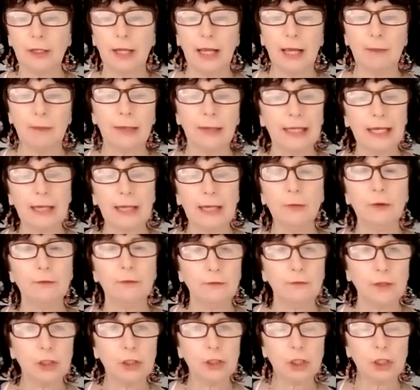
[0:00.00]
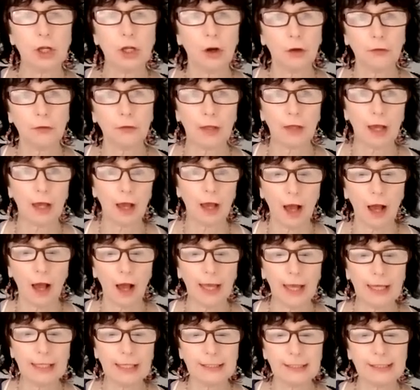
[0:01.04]
but keep your vision on the
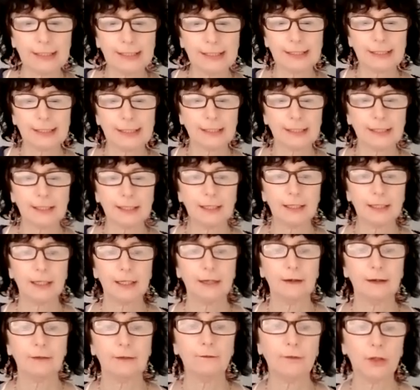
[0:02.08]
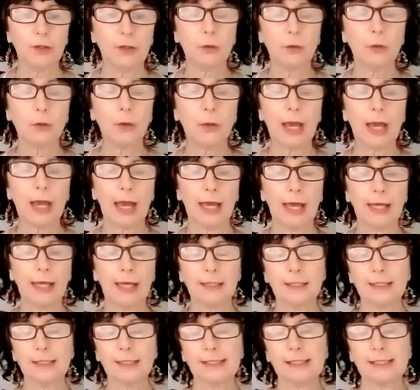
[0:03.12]
highest view and
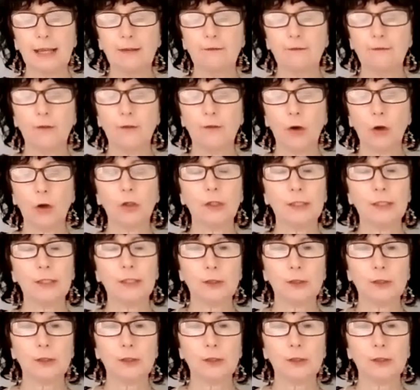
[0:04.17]
stay focused